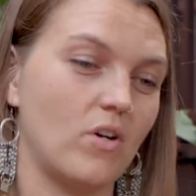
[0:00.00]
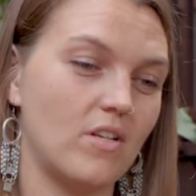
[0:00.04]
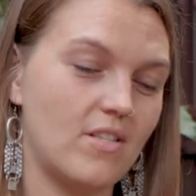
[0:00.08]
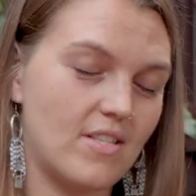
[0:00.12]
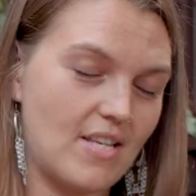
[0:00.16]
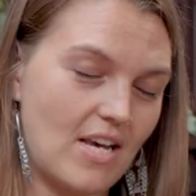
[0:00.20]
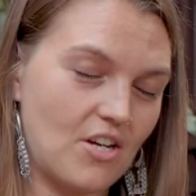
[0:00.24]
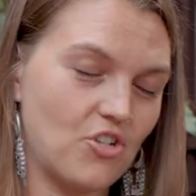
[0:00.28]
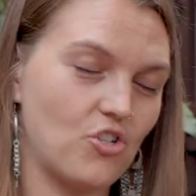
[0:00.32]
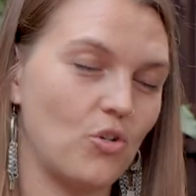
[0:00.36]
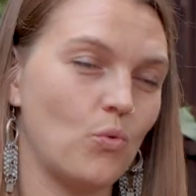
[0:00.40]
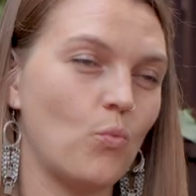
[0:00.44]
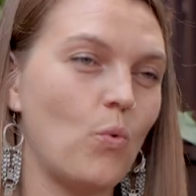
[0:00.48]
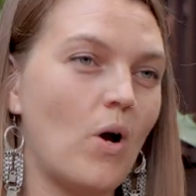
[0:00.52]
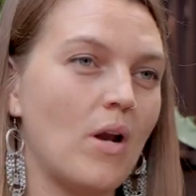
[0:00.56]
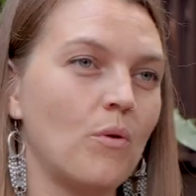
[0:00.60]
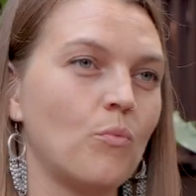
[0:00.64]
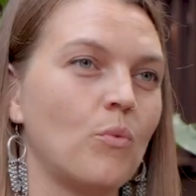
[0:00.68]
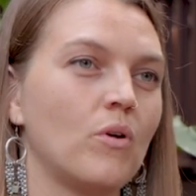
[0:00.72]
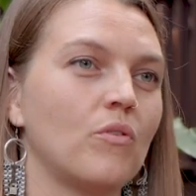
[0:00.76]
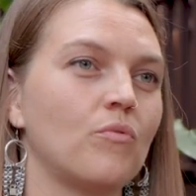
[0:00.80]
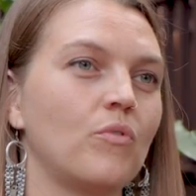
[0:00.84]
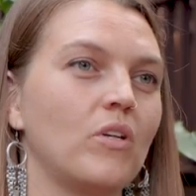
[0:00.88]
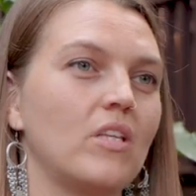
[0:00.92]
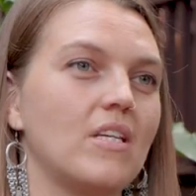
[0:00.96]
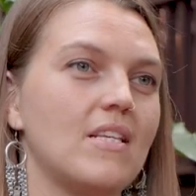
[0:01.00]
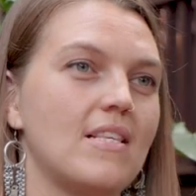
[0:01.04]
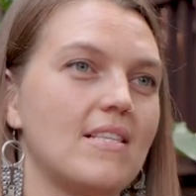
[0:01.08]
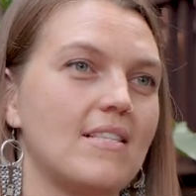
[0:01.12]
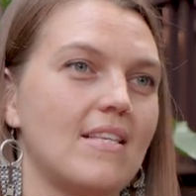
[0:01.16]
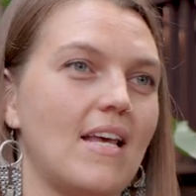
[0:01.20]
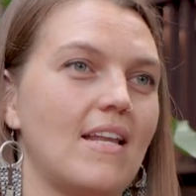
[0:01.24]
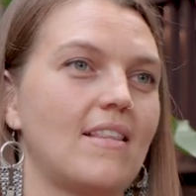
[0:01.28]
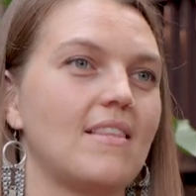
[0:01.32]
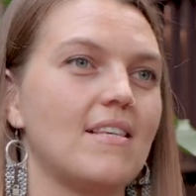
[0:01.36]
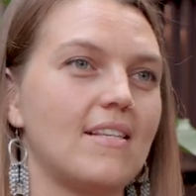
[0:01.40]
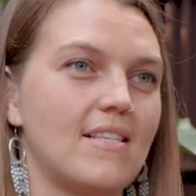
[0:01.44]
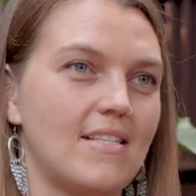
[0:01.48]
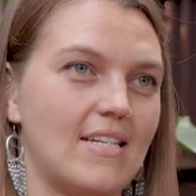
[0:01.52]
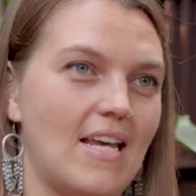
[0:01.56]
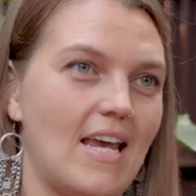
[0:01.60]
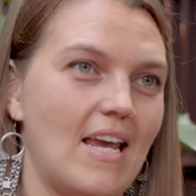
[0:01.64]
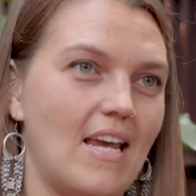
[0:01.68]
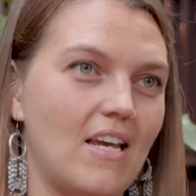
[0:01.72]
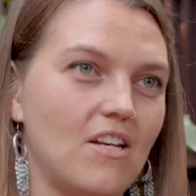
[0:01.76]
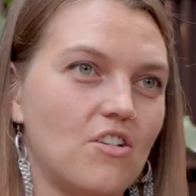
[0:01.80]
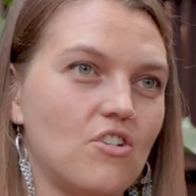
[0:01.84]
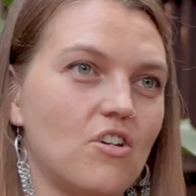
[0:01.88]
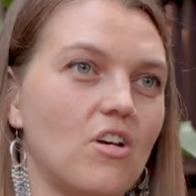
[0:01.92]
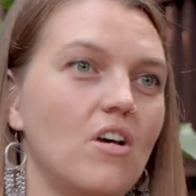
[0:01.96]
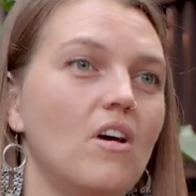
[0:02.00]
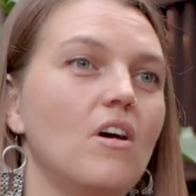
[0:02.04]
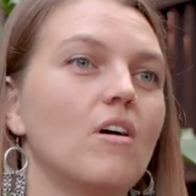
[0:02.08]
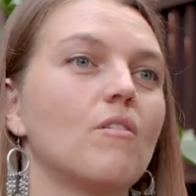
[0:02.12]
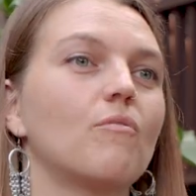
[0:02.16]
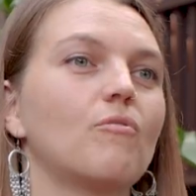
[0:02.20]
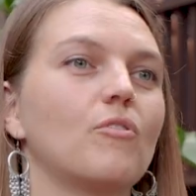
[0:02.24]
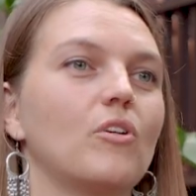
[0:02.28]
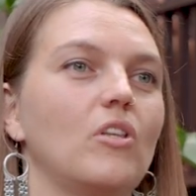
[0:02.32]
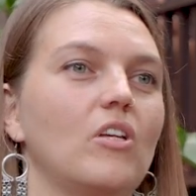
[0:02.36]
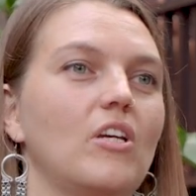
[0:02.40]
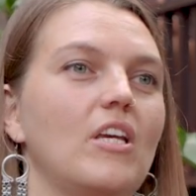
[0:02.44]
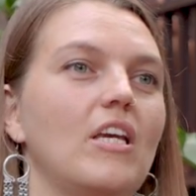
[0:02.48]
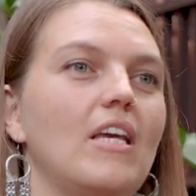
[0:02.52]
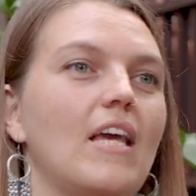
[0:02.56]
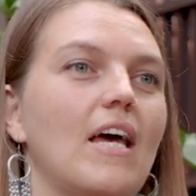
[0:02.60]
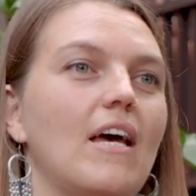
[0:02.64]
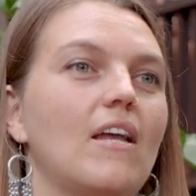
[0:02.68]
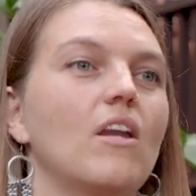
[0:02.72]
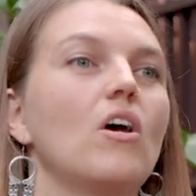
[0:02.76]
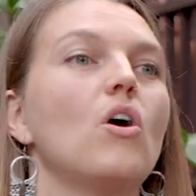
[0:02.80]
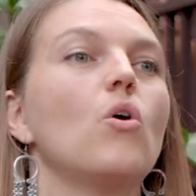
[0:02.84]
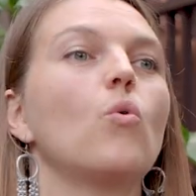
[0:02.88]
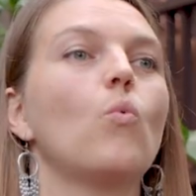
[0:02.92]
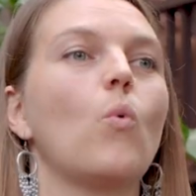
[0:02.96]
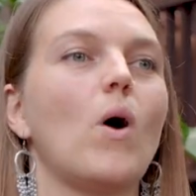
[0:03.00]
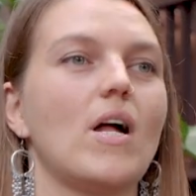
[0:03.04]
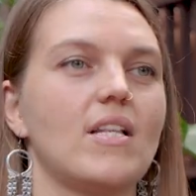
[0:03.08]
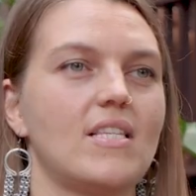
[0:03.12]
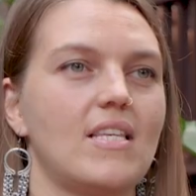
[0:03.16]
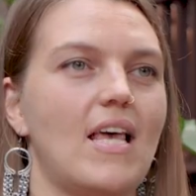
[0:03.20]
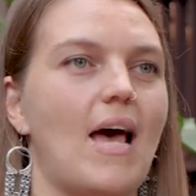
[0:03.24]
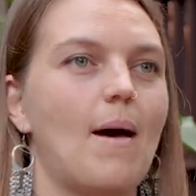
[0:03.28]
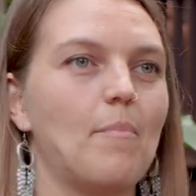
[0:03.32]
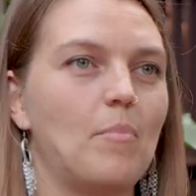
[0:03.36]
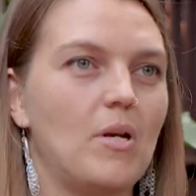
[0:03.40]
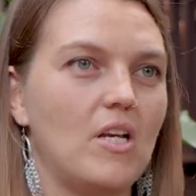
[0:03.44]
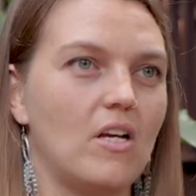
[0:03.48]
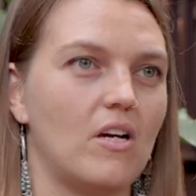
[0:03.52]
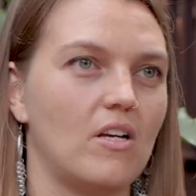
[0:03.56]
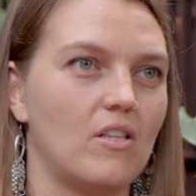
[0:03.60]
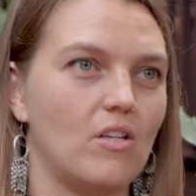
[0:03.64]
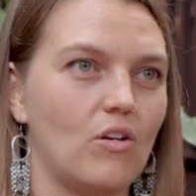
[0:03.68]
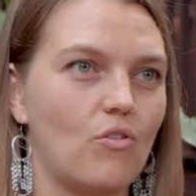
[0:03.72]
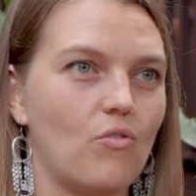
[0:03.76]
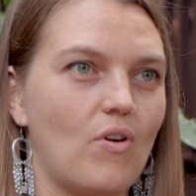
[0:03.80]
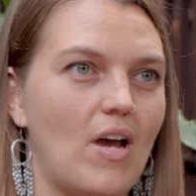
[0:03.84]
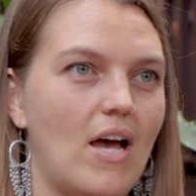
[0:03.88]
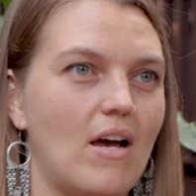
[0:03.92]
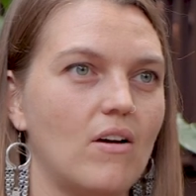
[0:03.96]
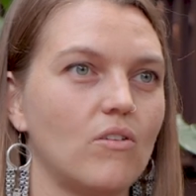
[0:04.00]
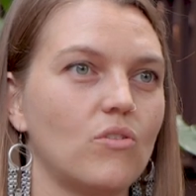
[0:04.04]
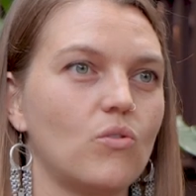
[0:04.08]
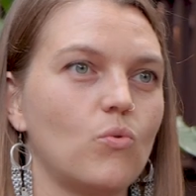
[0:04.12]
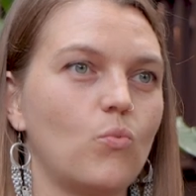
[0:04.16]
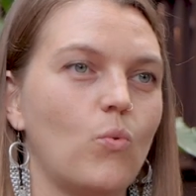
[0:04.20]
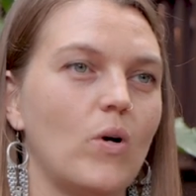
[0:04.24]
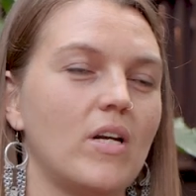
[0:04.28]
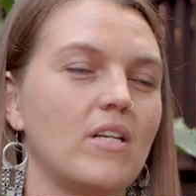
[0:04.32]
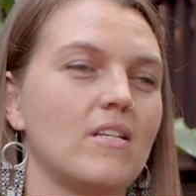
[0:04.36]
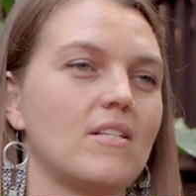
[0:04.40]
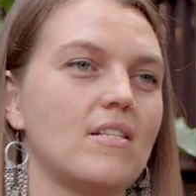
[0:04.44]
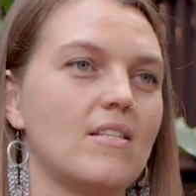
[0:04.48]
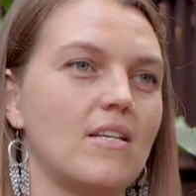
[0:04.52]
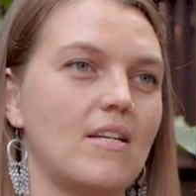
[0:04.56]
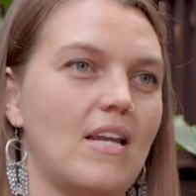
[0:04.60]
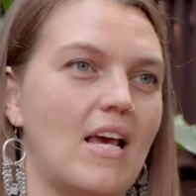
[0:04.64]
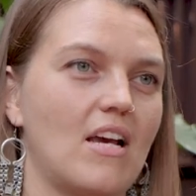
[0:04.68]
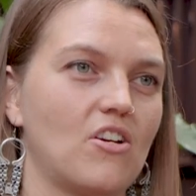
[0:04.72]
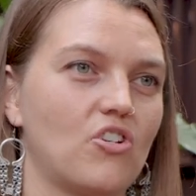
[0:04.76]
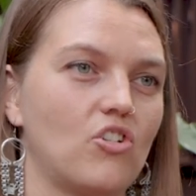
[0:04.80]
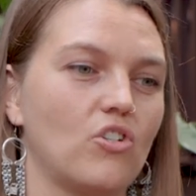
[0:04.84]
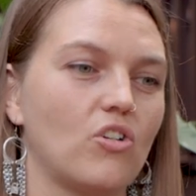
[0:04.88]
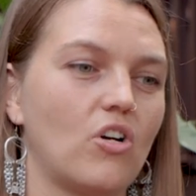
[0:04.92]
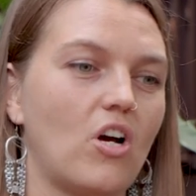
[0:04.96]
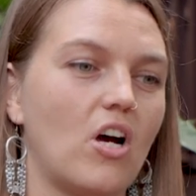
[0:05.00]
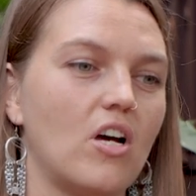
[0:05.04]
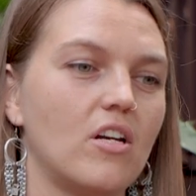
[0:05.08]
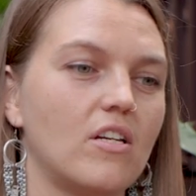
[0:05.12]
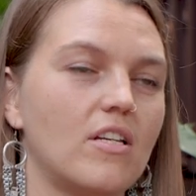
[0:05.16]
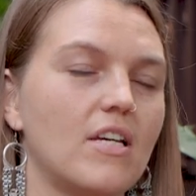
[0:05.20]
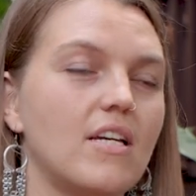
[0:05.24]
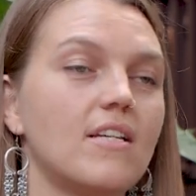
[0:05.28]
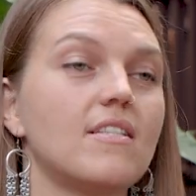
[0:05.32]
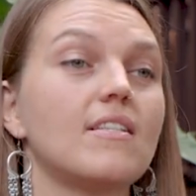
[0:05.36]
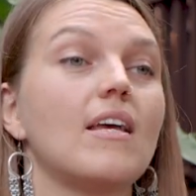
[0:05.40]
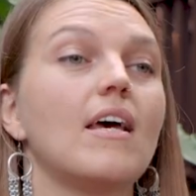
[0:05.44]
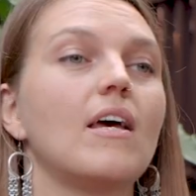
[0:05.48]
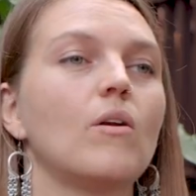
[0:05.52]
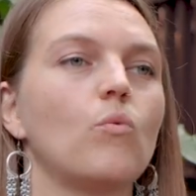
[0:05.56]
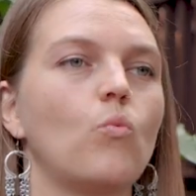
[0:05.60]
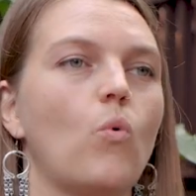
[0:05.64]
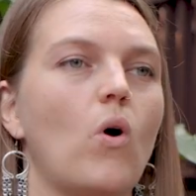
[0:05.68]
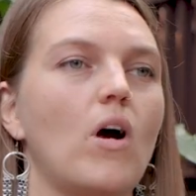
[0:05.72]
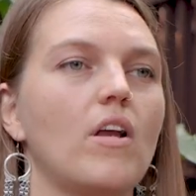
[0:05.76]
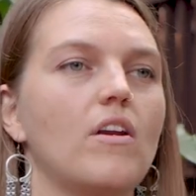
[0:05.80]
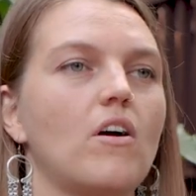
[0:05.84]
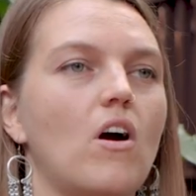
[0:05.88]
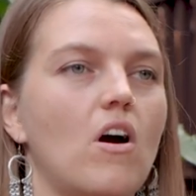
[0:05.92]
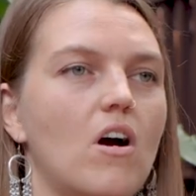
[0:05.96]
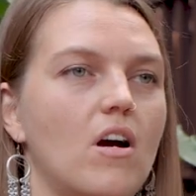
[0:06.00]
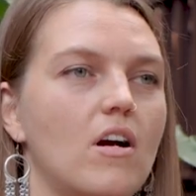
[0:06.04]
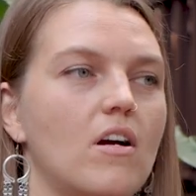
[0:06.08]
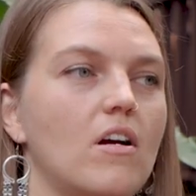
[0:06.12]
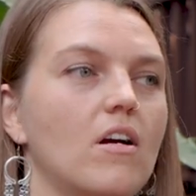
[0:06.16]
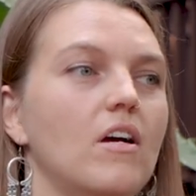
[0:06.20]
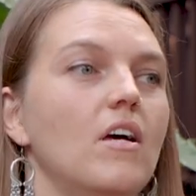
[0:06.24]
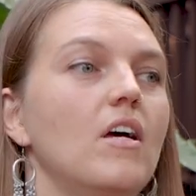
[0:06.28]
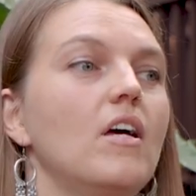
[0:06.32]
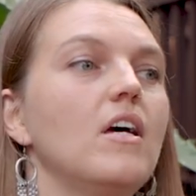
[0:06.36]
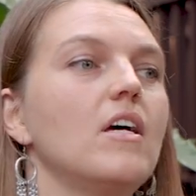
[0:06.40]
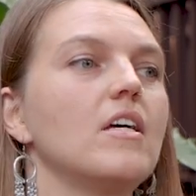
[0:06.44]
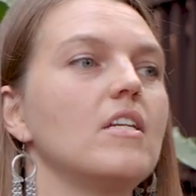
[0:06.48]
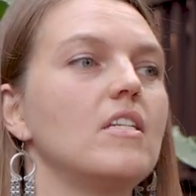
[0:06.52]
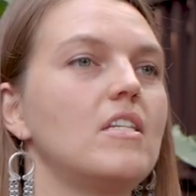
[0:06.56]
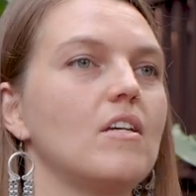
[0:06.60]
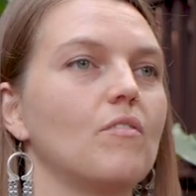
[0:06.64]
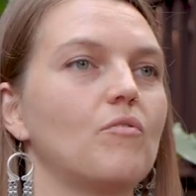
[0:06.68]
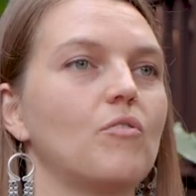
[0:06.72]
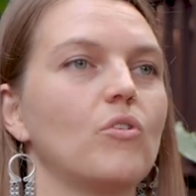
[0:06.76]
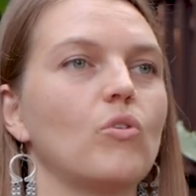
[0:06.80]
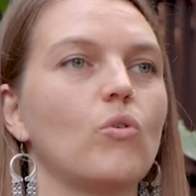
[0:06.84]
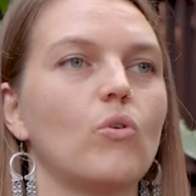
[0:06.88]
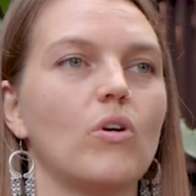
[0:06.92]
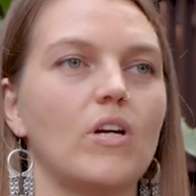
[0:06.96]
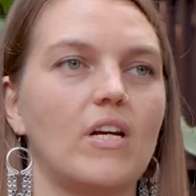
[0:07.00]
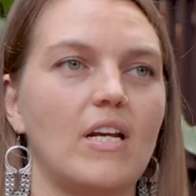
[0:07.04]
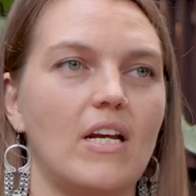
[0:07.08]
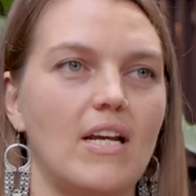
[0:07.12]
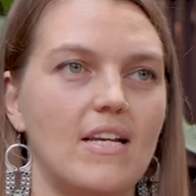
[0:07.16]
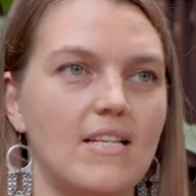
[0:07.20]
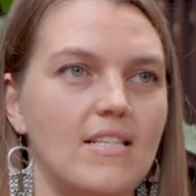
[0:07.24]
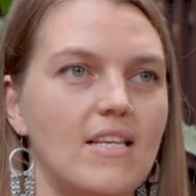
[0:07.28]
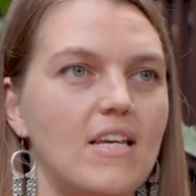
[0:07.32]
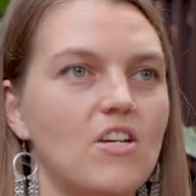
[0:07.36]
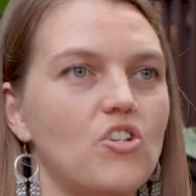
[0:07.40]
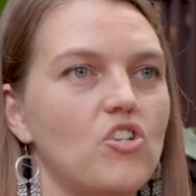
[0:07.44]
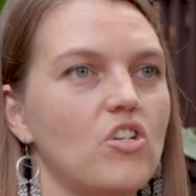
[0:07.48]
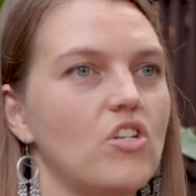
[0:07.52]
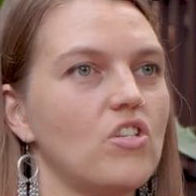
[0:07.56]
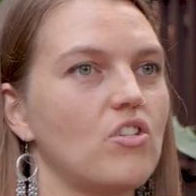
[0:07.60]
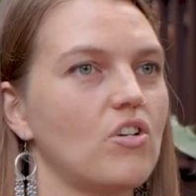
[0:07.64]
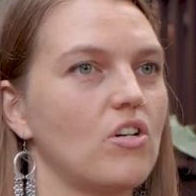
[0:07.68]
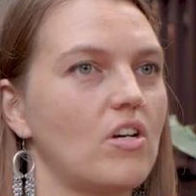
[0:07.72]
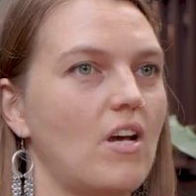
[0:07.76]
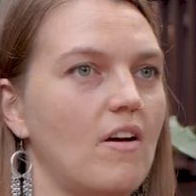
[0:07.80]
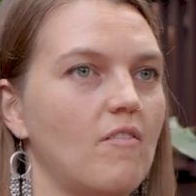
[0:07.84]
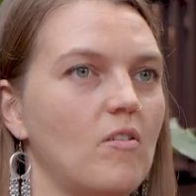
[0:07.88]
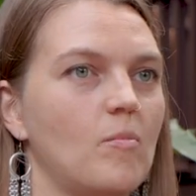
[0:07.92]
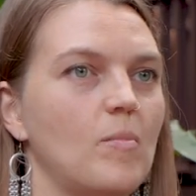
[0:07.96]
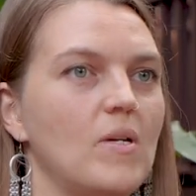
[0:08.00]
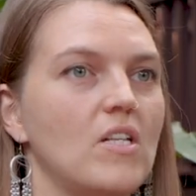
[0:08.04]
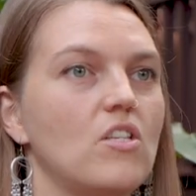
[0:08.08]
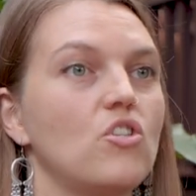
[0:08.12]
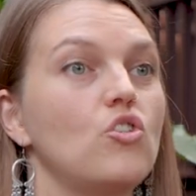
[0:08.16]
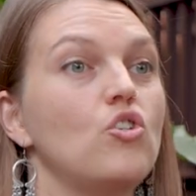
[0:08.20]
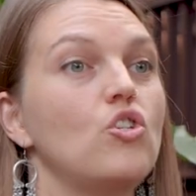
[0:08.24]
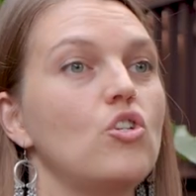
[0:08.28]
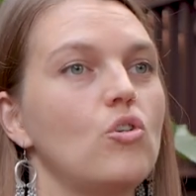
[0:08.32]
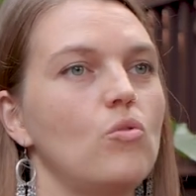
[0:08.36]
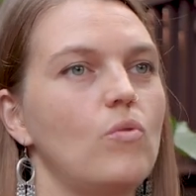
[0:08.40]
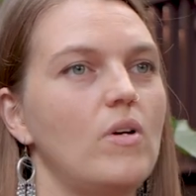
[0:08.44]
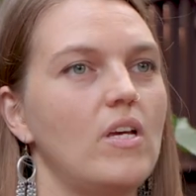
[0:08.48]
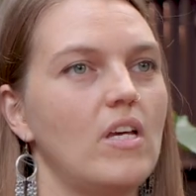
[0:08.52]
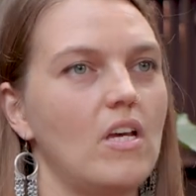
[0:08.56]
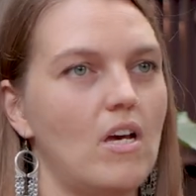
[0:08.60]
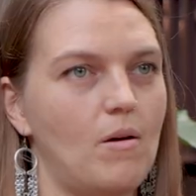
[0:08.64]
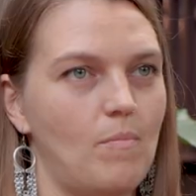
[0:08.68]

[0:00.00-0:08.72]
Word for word: session one will really set the stage for looking at what's happening on the ground, what is the national context, and what are different organizations or governments doing